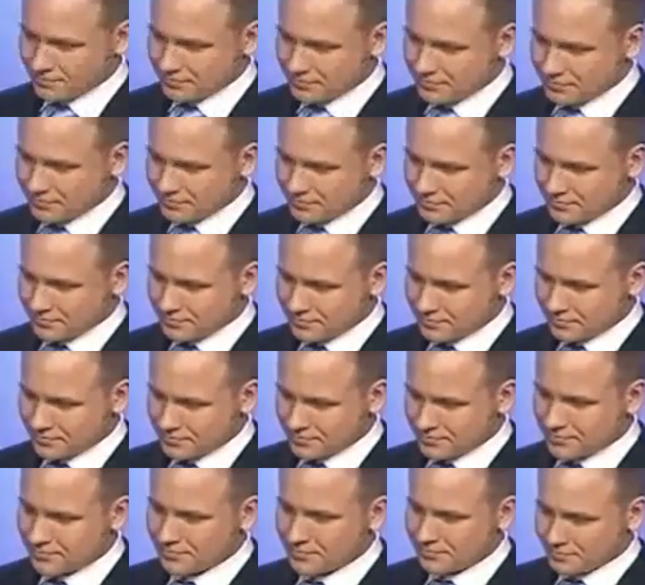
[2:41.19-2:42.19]

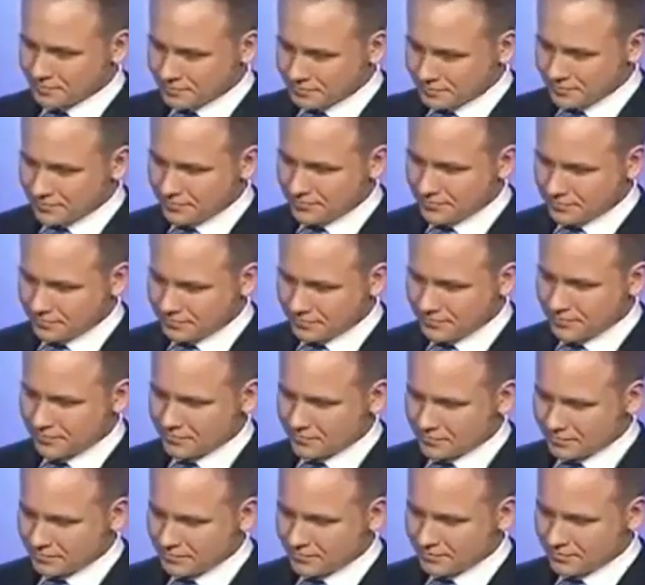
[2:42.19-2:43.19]
understudy is
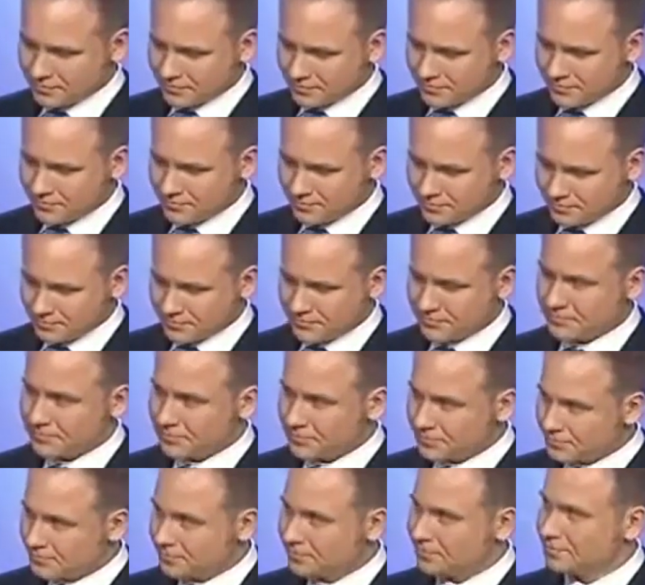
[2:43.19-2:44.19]
really excited to be in
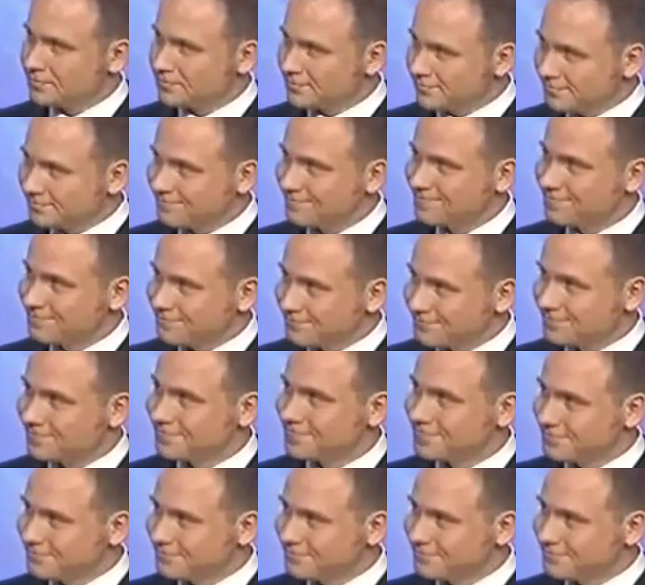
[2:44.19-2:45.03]
this debate tonight.